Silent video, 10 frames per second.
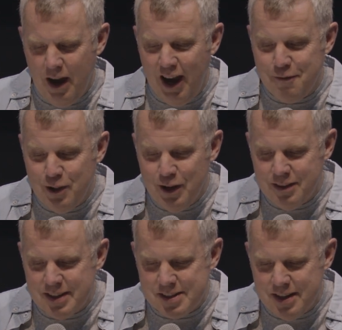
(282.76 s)
I've
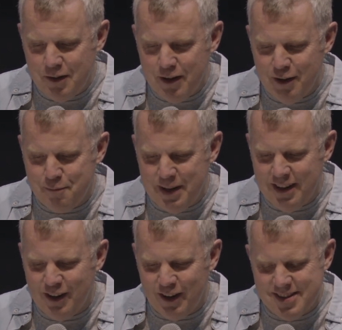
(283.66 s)
learned the secret of
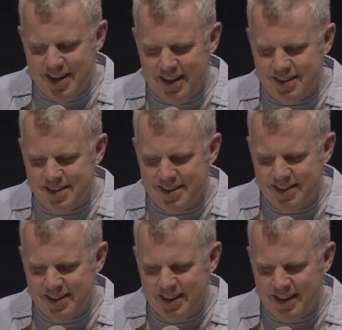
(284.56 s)
being content
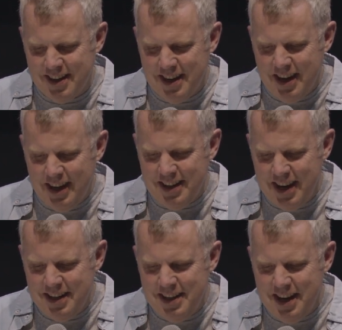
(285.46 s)
in
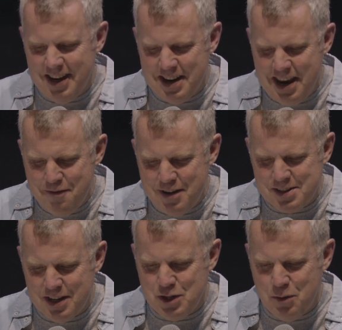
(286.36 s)
any and every
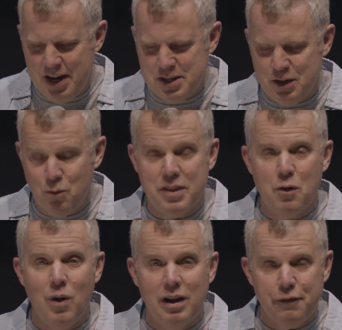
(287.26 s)
situation,
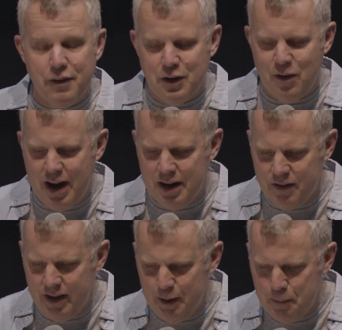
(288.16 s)
whether well-fed or
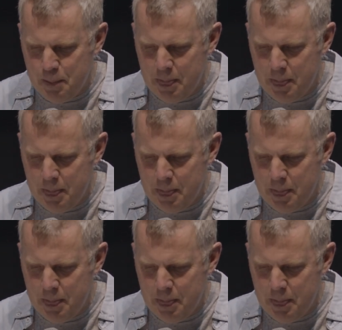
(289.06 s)
hungry,